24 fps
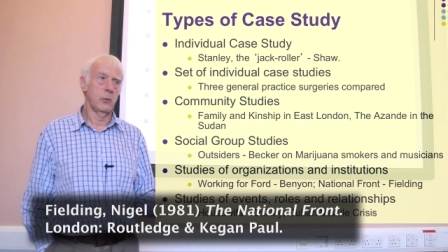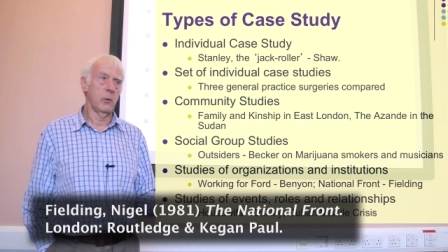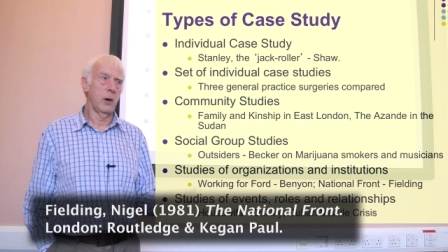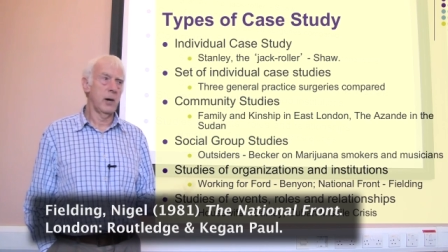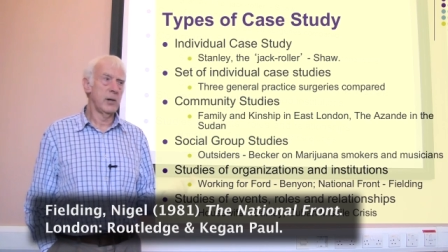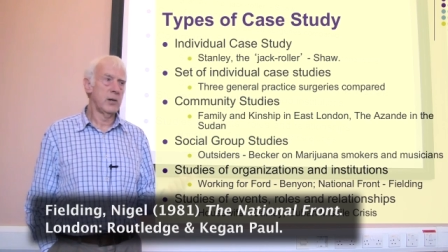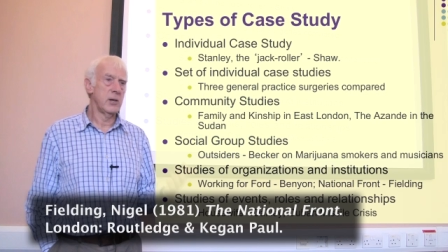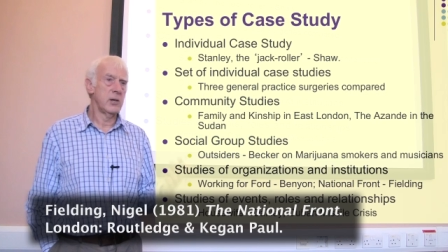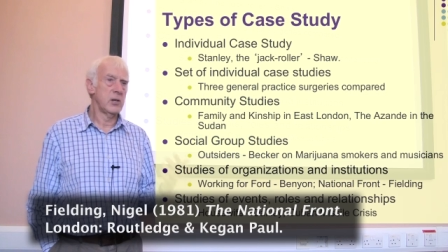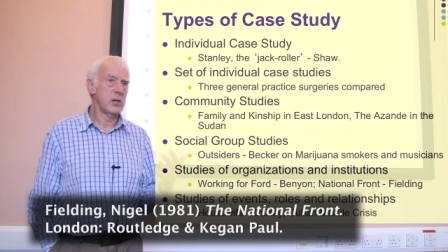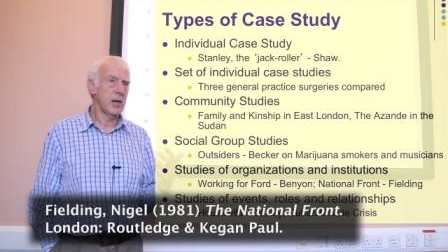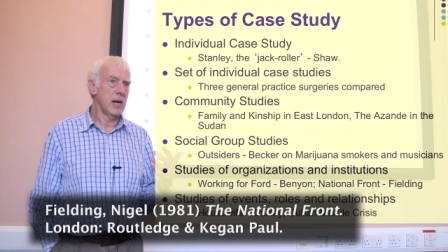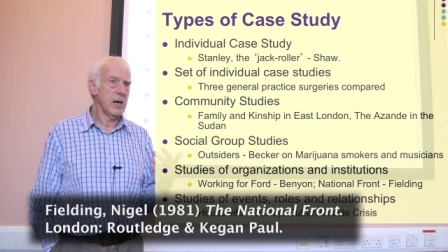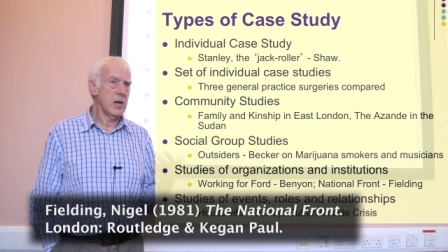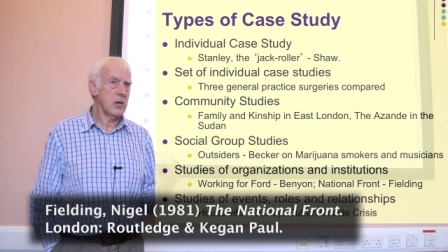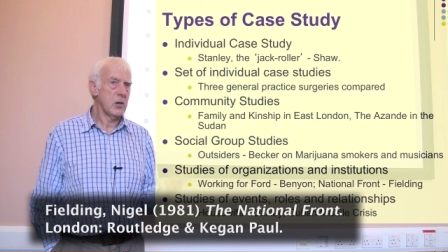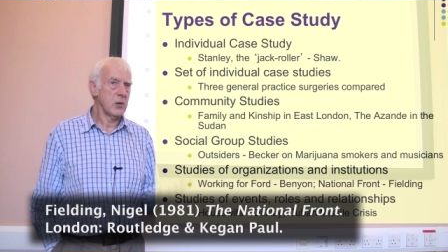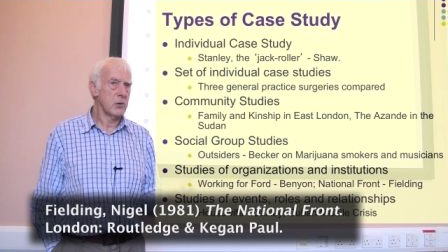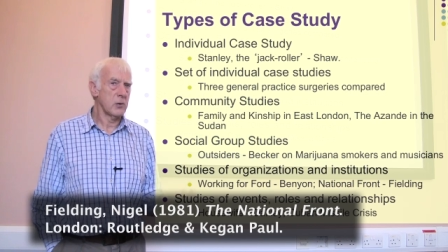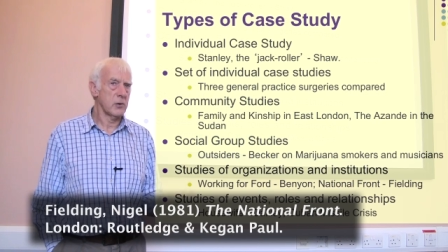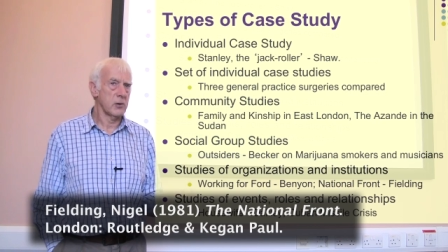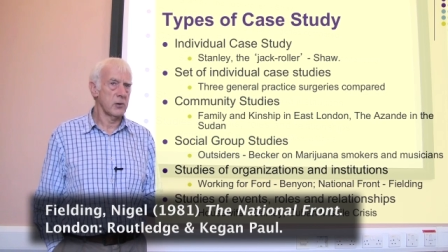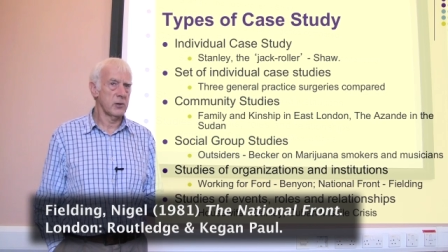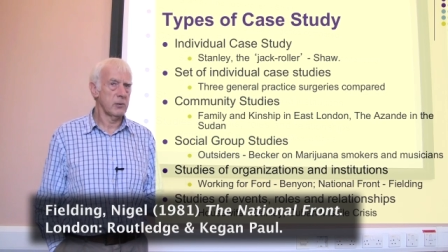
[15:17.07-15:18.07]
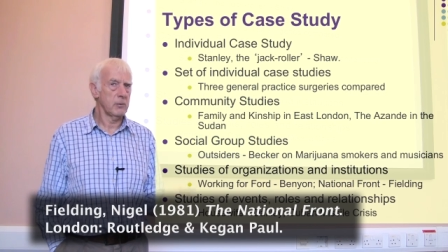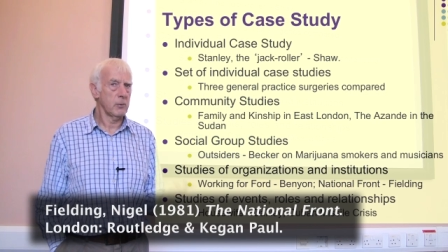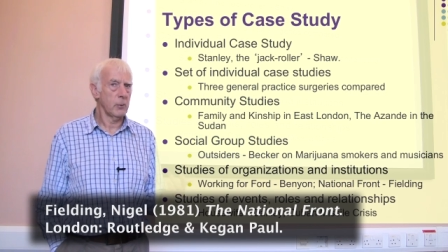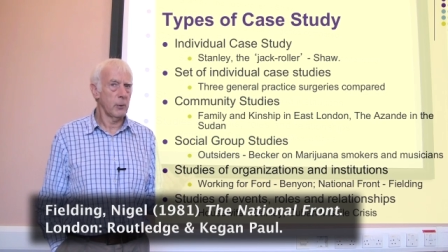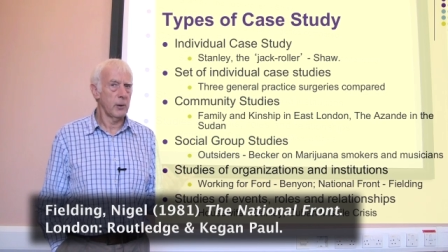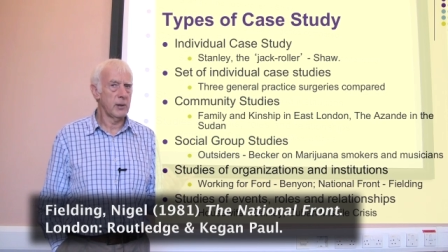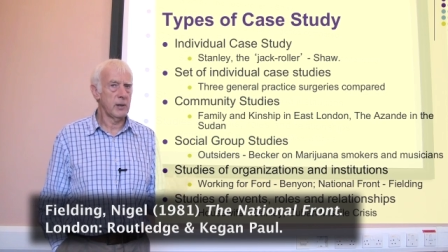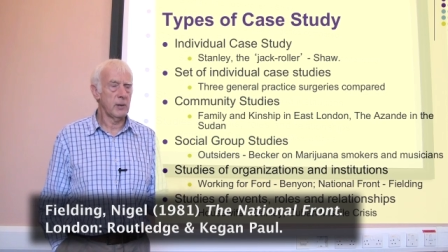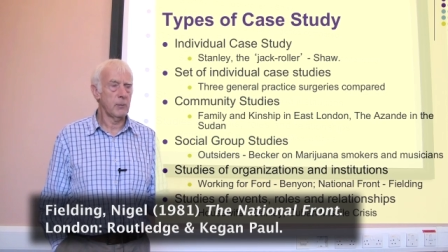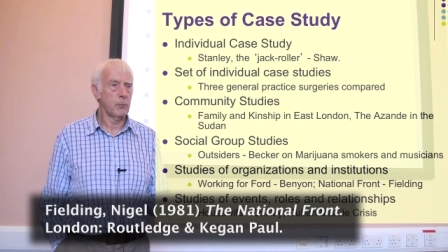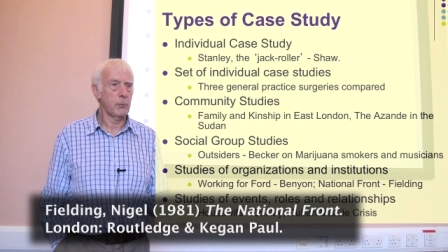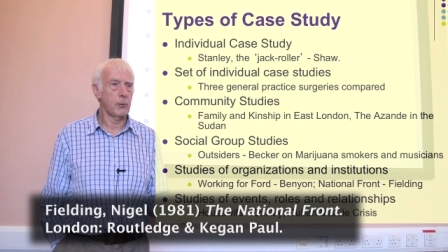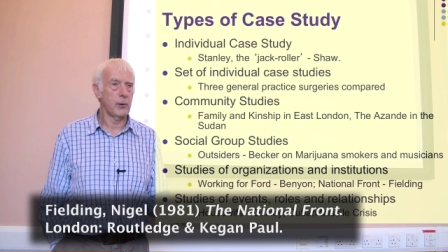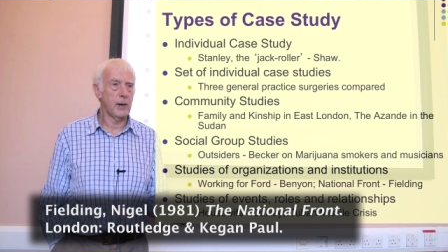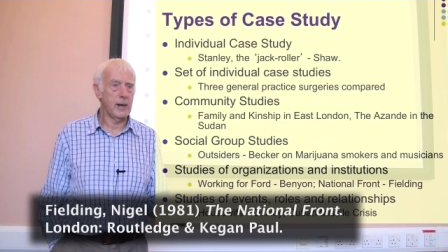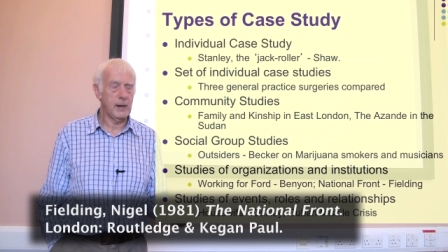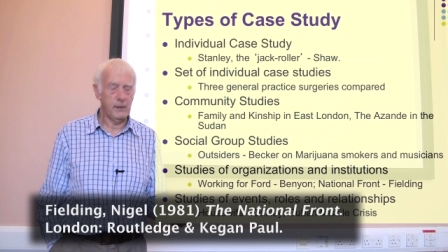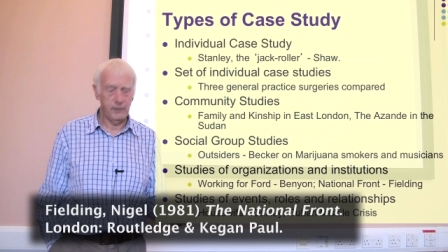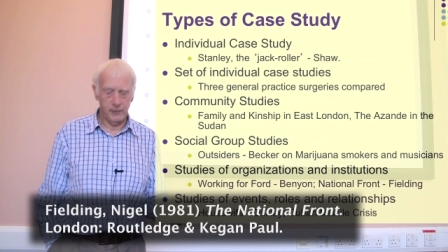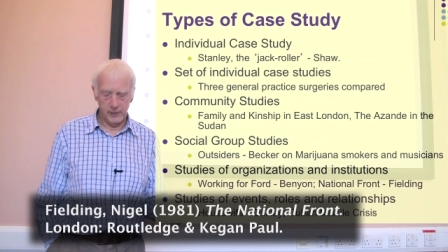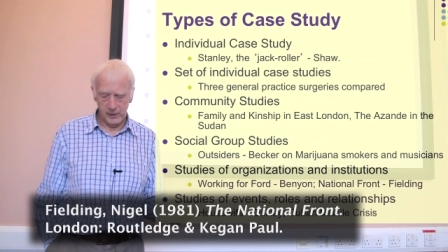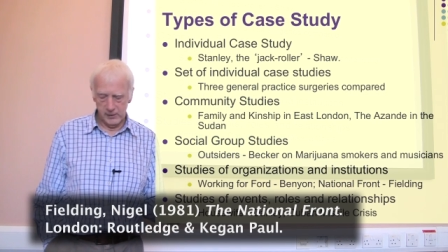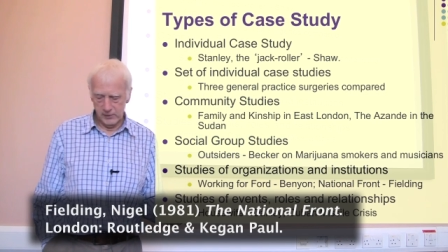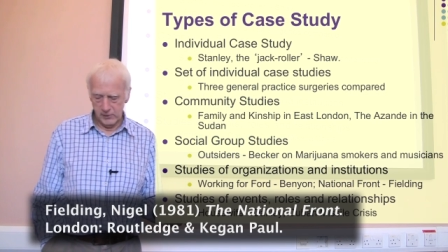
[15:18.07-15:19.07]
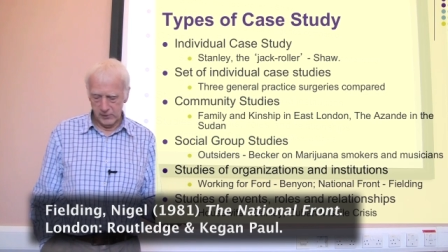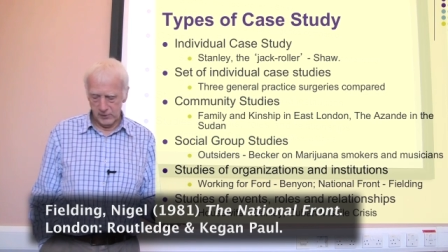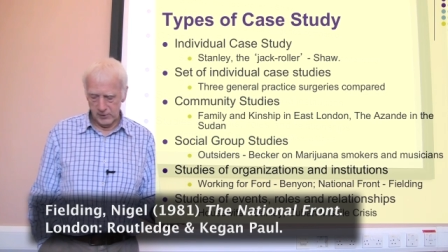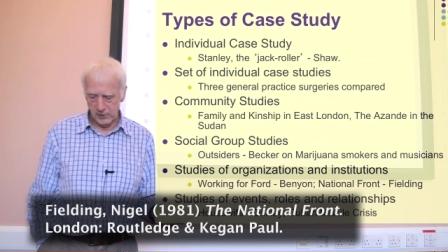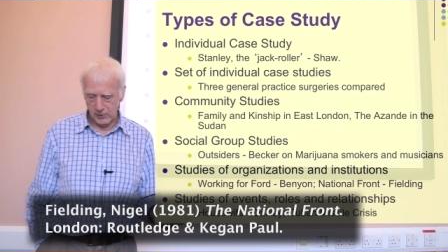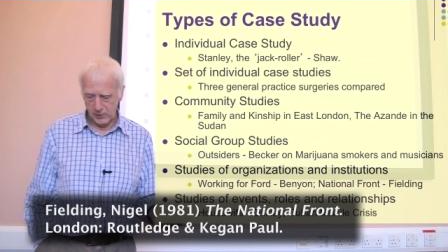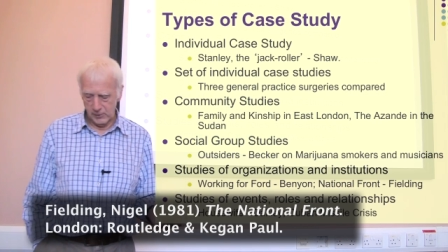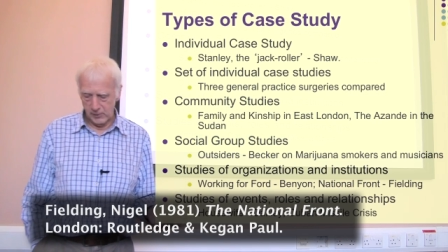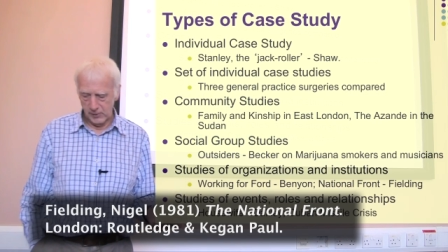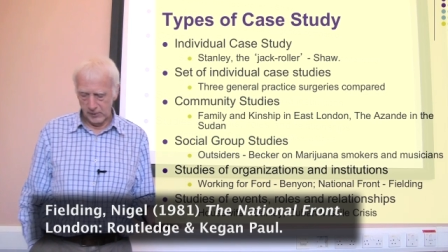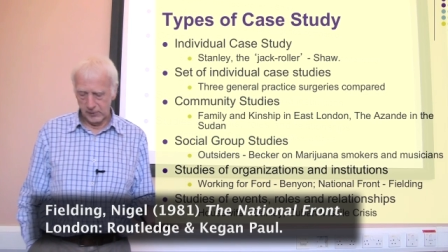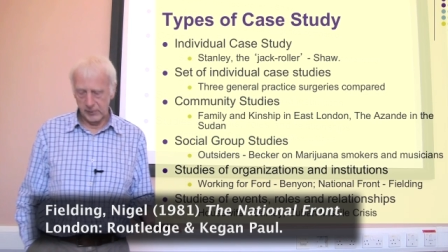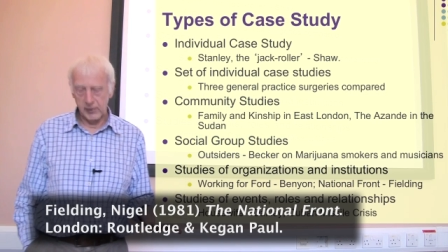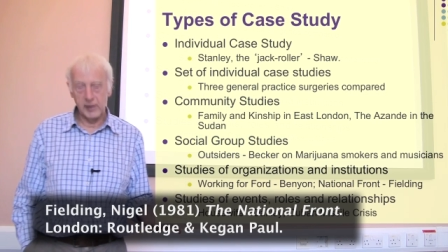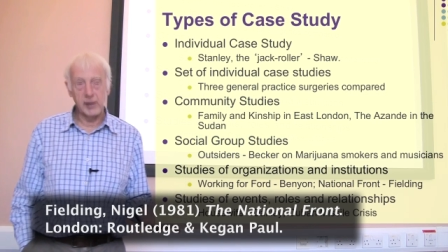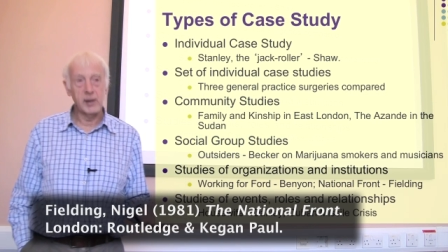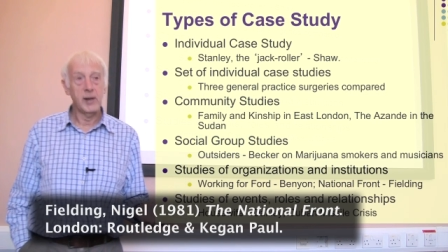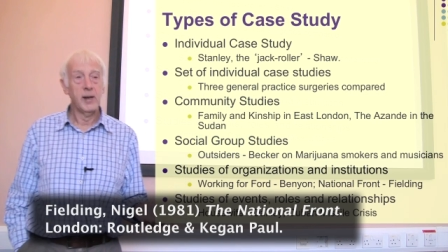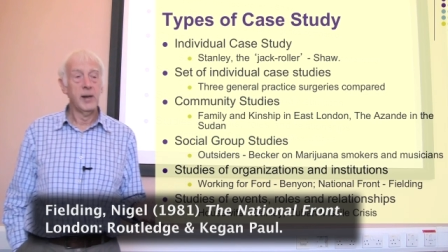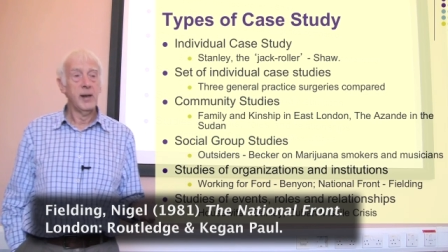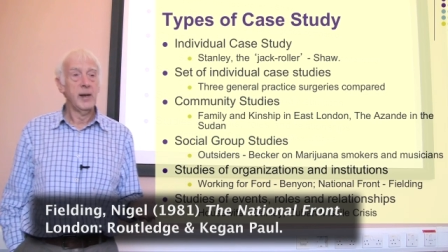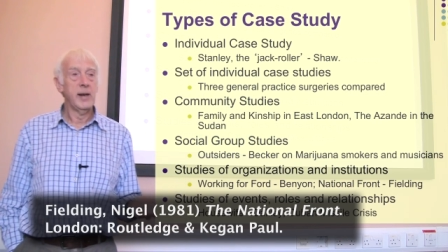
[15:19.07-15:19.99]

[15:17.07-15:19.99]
quite a dangerous and quite a brave thing to do, I think.